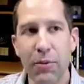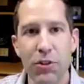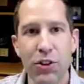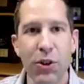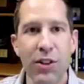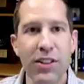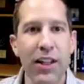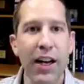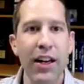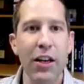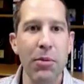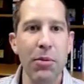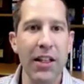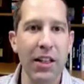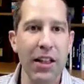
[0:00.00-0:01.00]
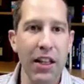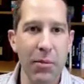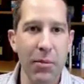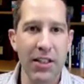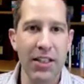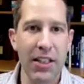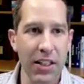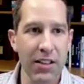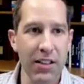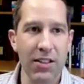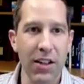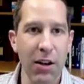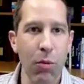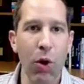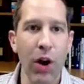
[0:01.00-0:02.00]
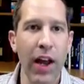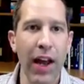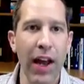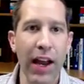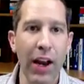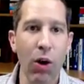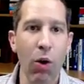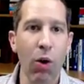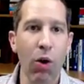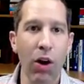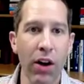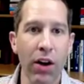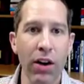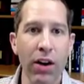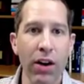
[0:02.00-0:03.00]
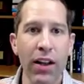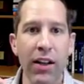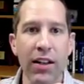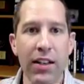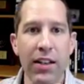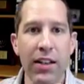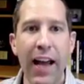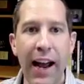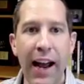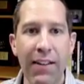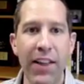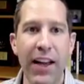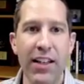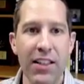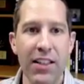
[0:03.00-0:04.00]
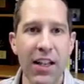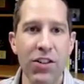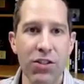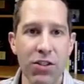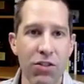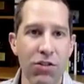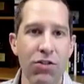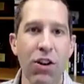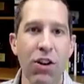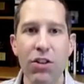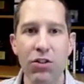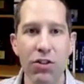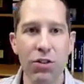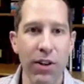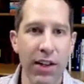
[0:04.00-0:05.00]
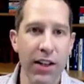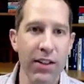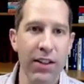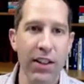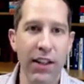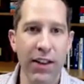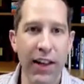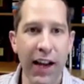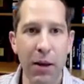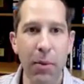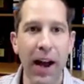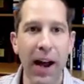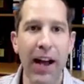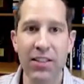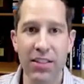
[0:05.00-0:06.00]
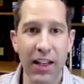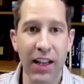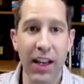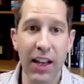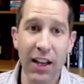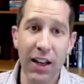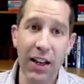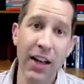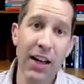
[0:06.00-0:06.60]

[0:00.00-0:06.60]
So it's not going to be limiting in some way or need to have that attention drawn to it in that capacity.